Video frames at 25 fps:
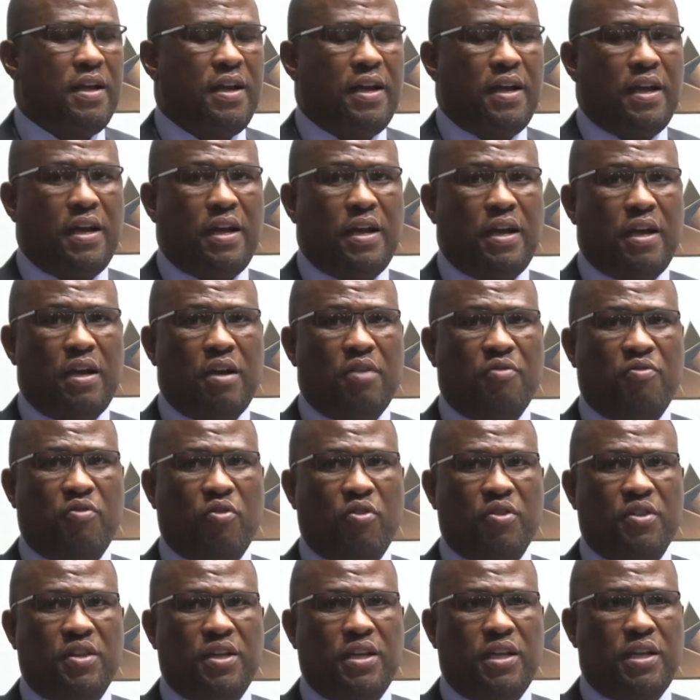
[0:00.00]
uh,
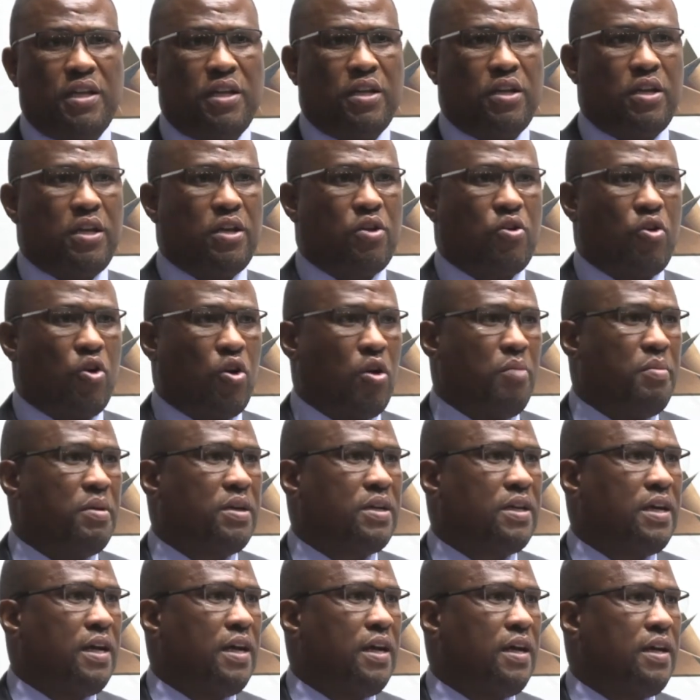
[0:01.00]
for the
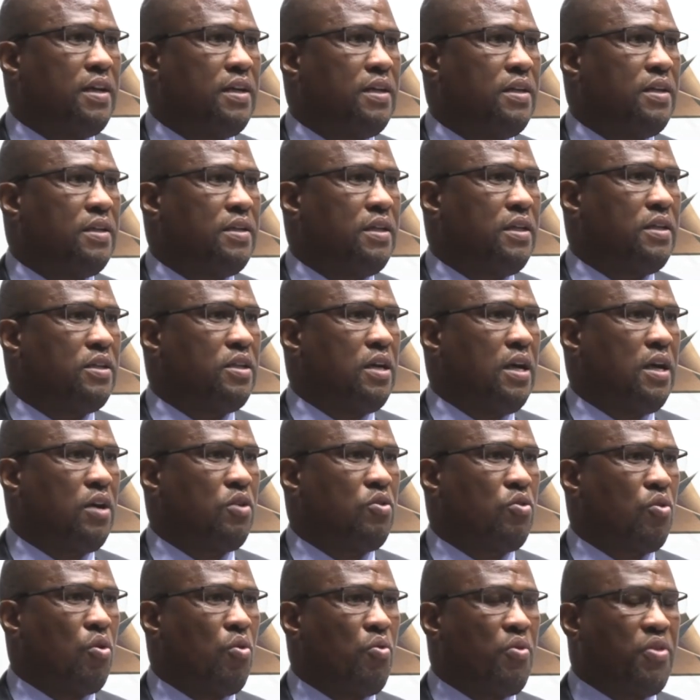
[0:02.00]
economic uh,
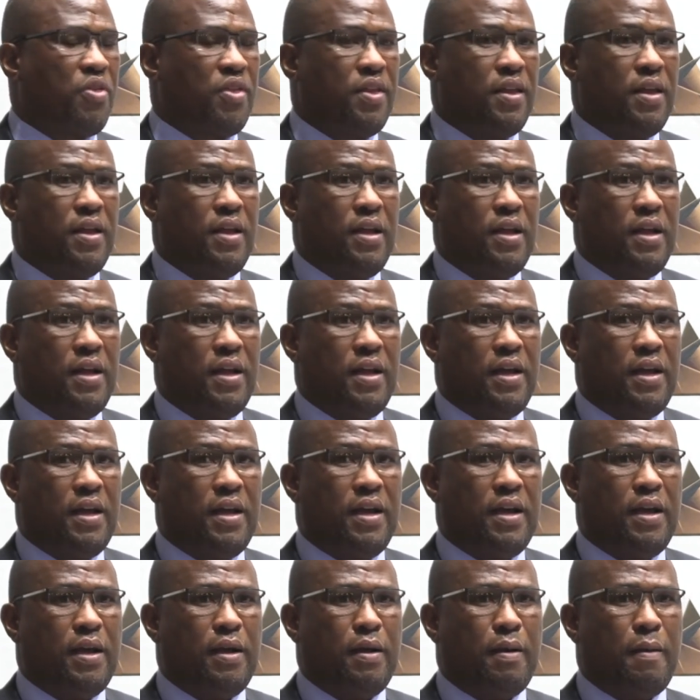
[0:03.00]
growth
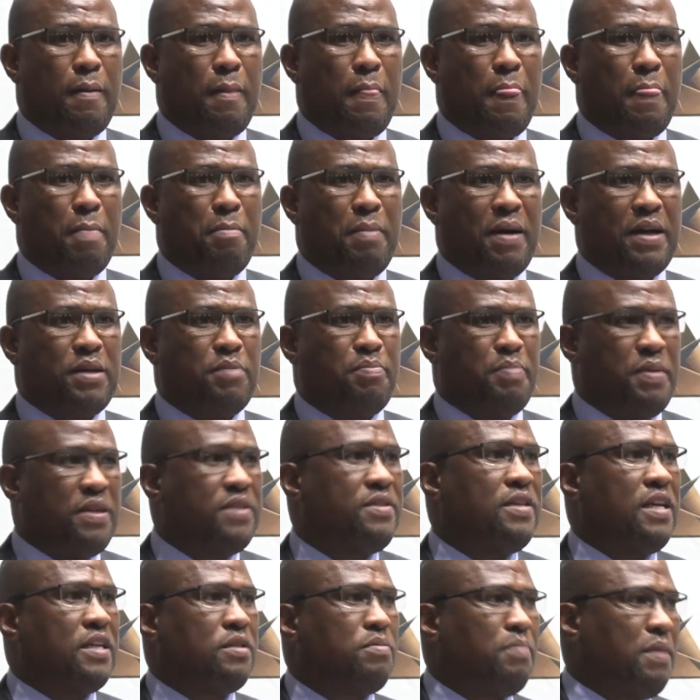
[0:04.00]
um, but
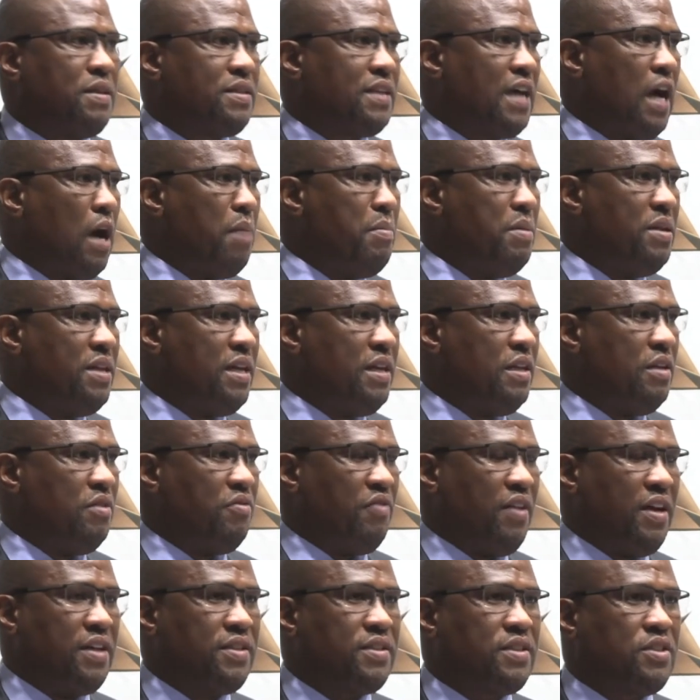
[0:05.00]
business must come in and
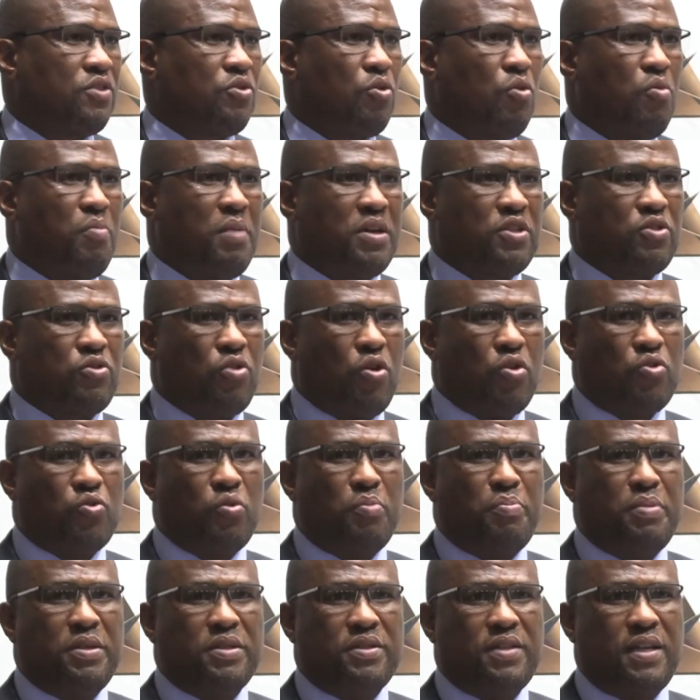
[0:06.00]
invest. So we must talk to
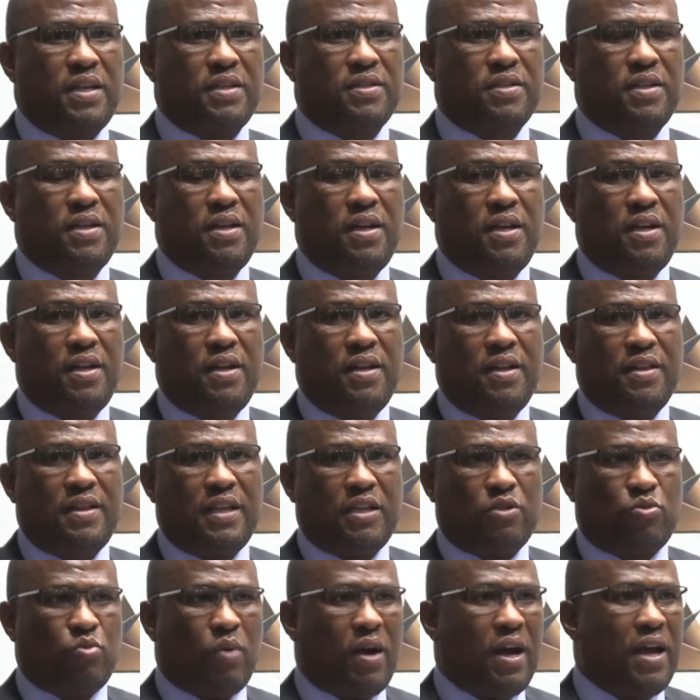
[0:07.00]
business.
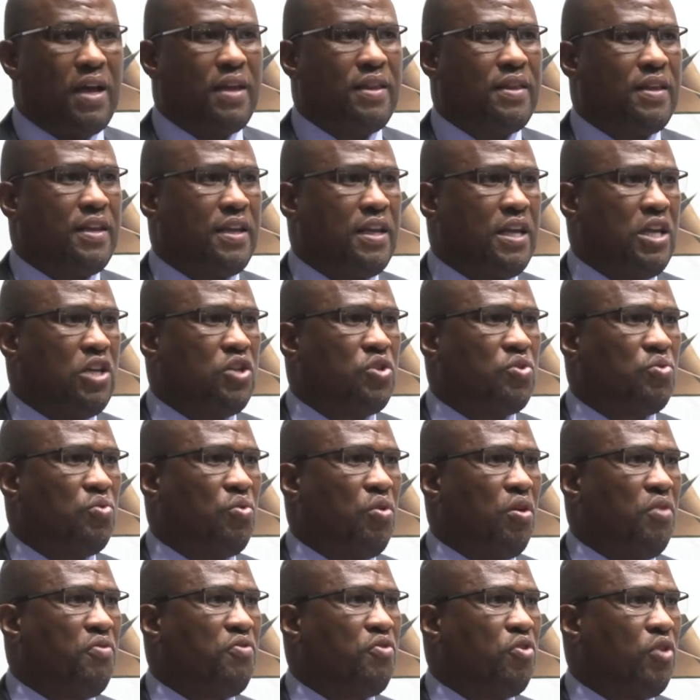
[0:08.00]
That's why the issue
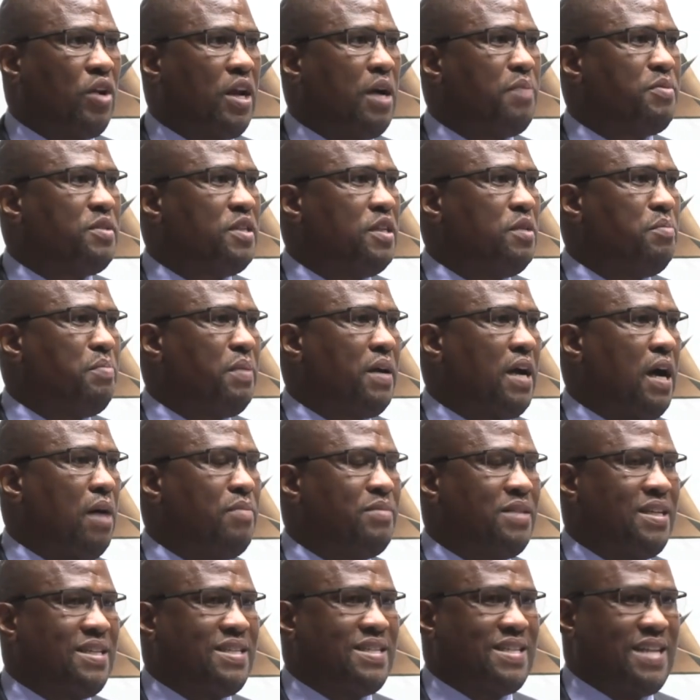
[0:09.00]
of corruption
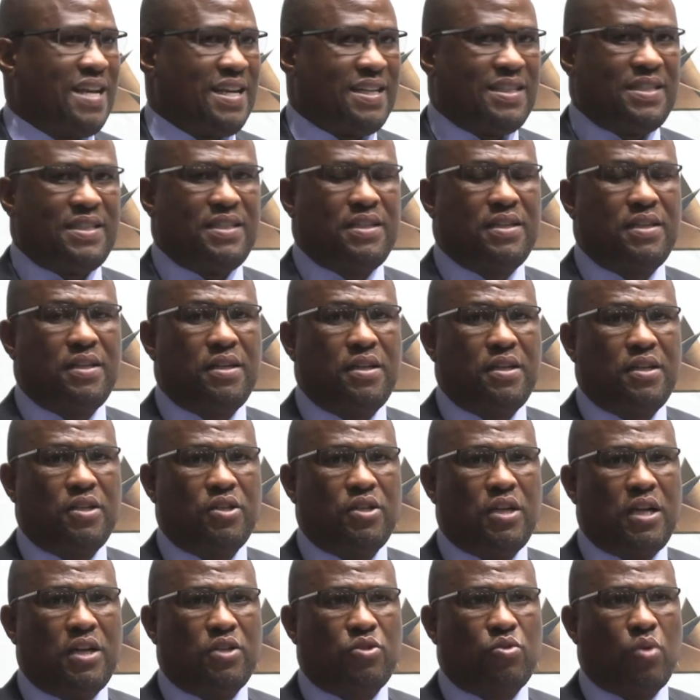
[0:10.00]
becomes a threat
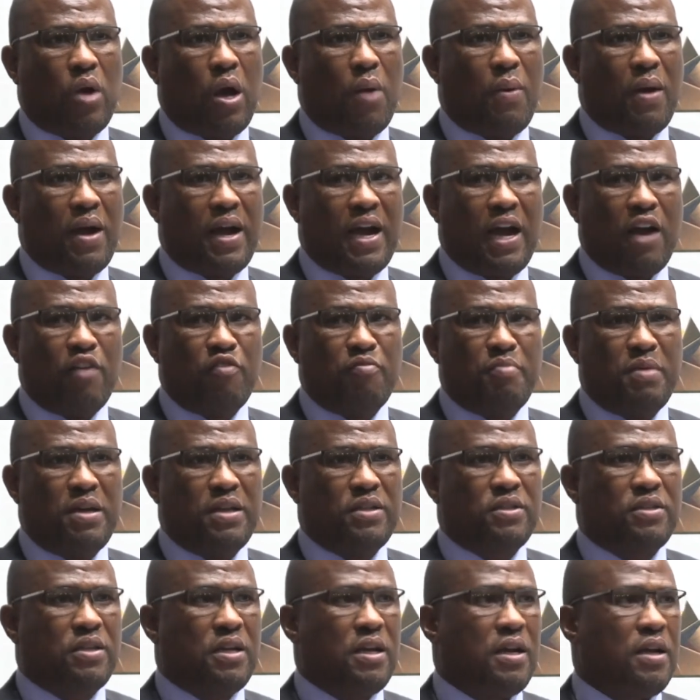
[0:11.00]
uh, to our
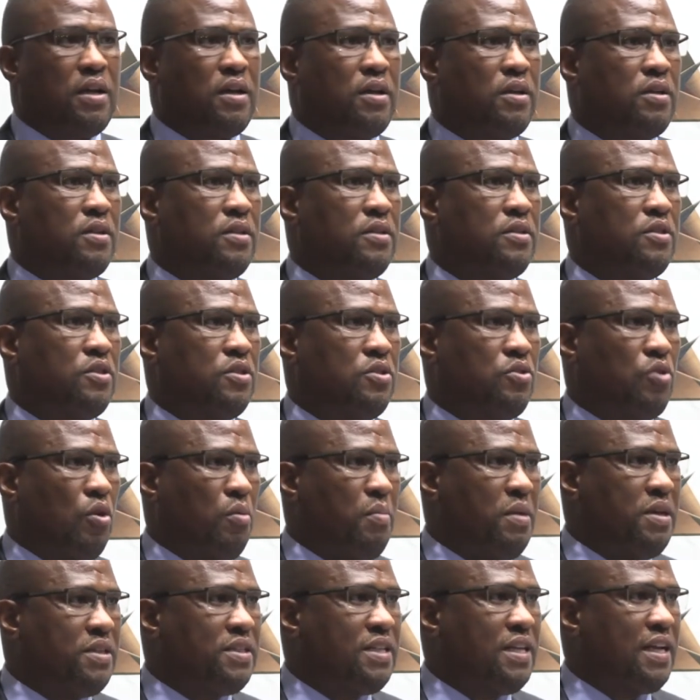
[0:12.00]
government uh,
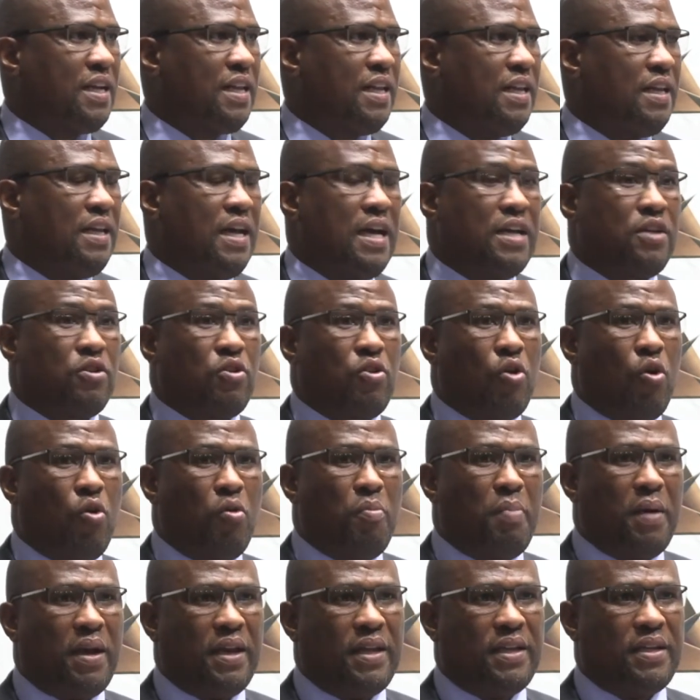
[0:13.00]
domestically and
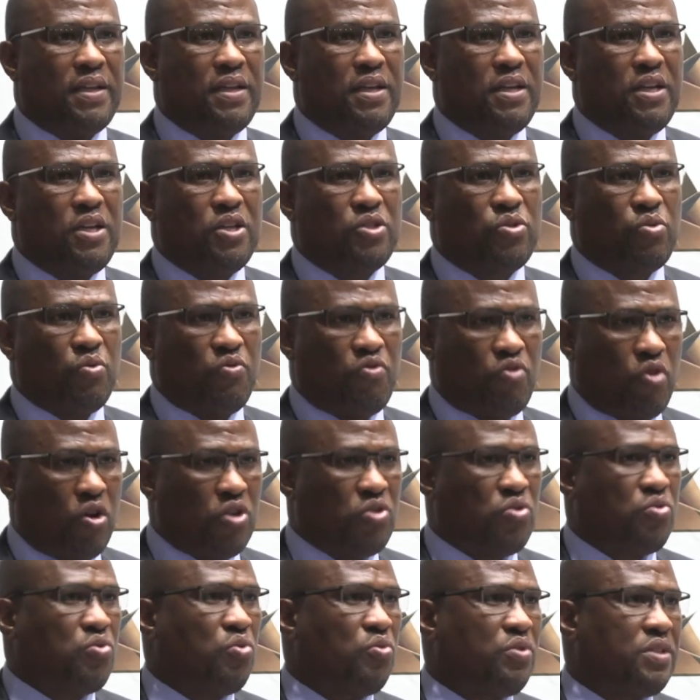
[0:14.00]
globally. So we've
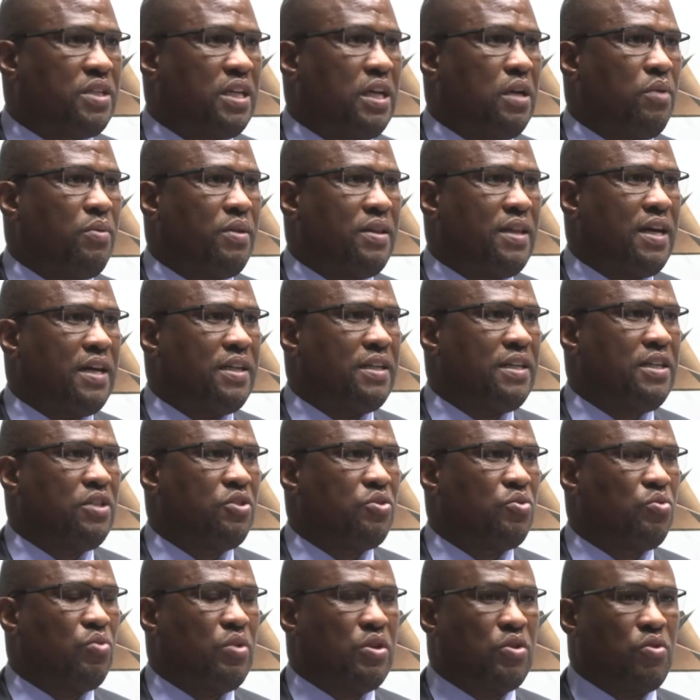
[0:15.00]
got to deal with that
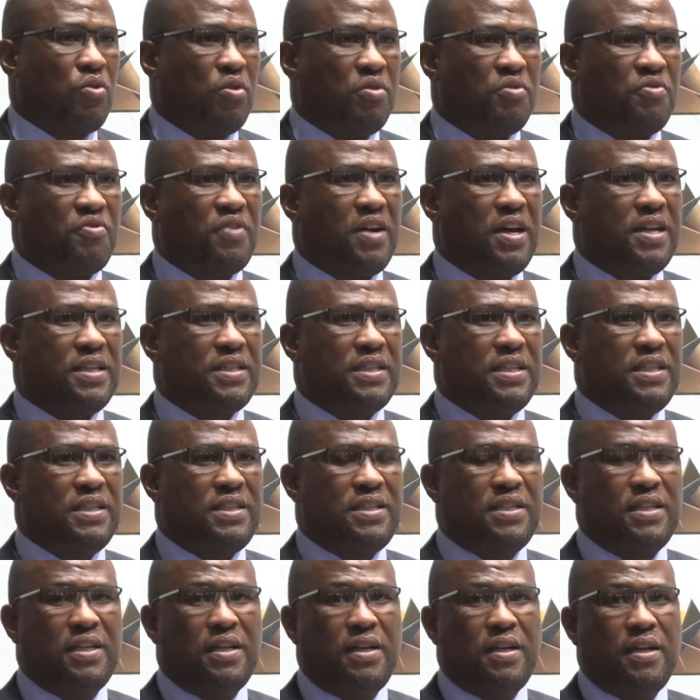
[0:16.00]
issue and confront
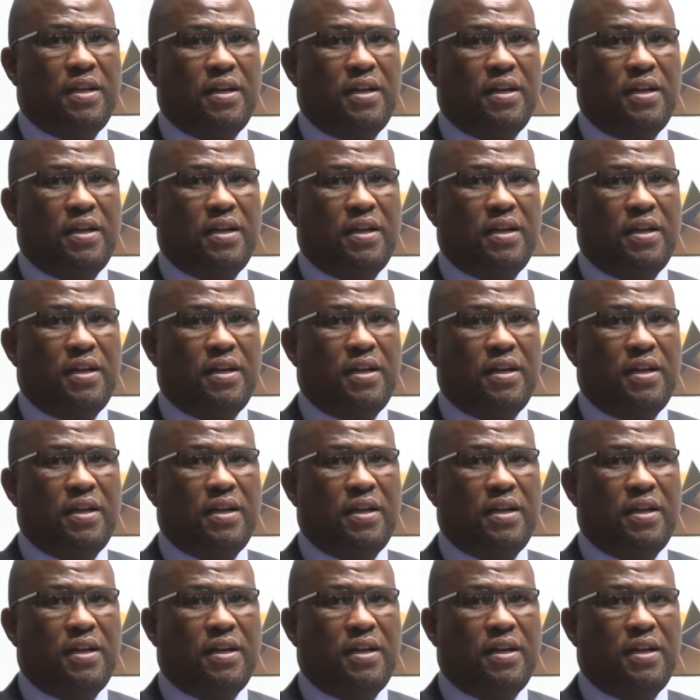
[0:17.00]
it.